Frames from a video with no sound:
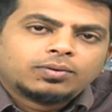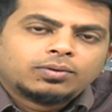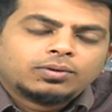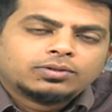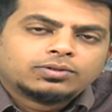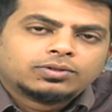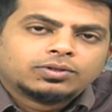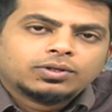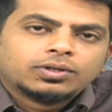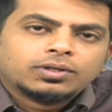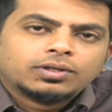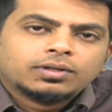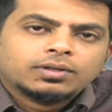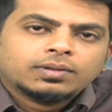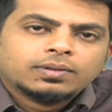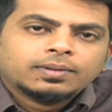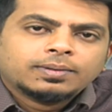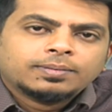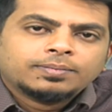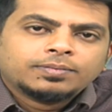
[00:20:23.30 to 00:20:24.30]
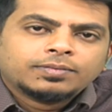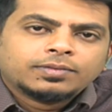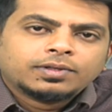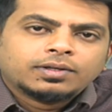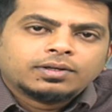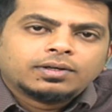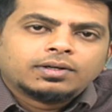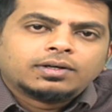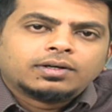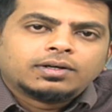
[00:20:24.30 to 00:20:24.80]
good
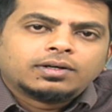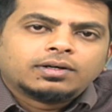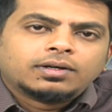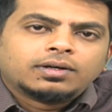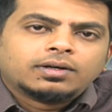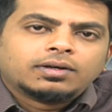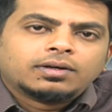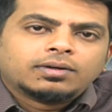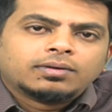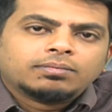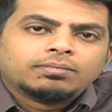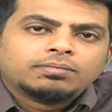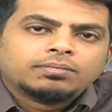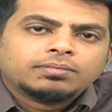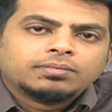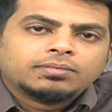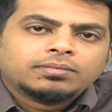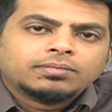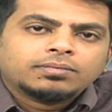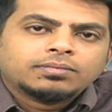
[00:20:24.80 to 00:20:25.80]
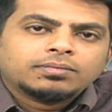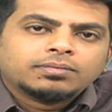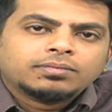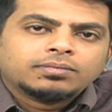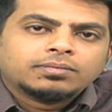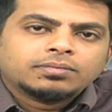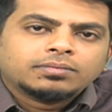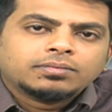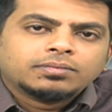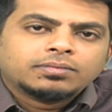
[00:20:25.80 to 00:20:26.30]

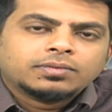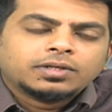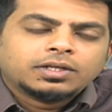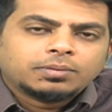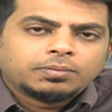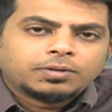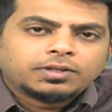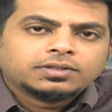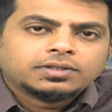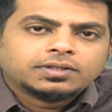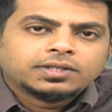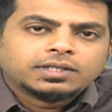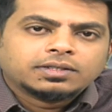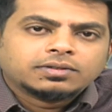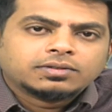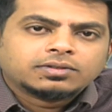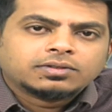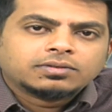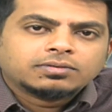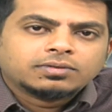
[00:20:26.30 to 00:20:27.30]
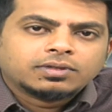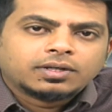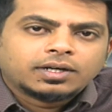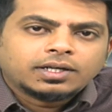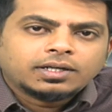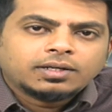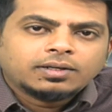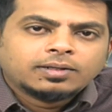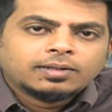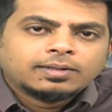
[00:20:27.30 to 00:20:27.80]
in the present tense, right?
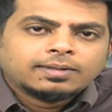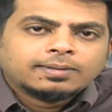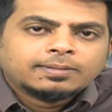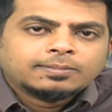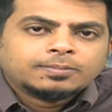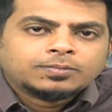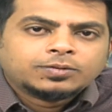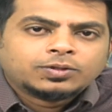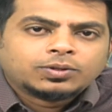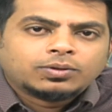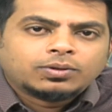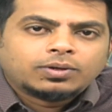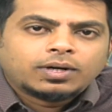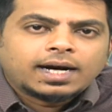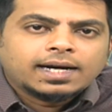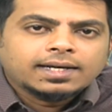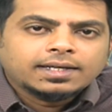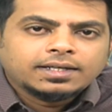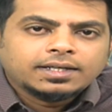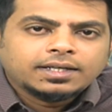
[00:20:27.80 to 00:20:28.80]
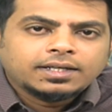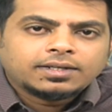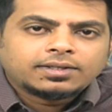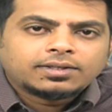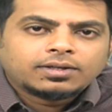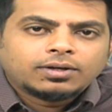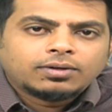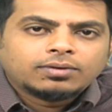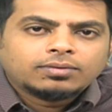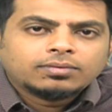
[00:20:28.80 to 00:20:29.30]
So I eat
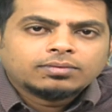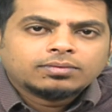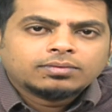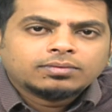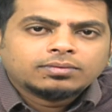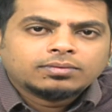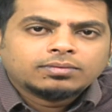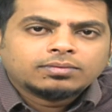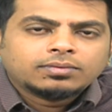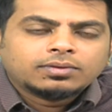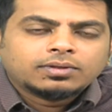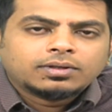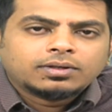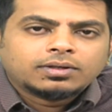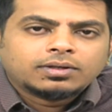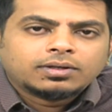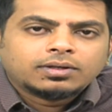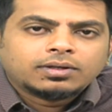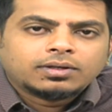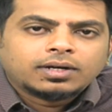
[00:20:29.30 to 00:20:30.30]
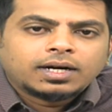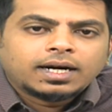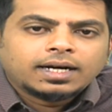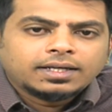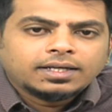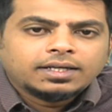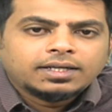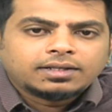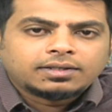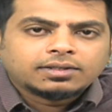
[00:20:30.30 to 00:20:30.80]
now, I
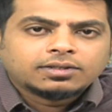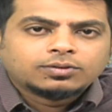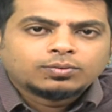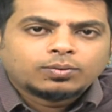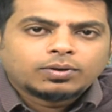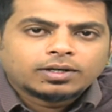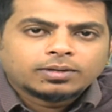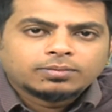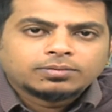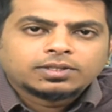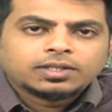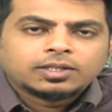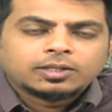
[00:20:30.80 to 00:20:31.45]
eat is what I'm saying,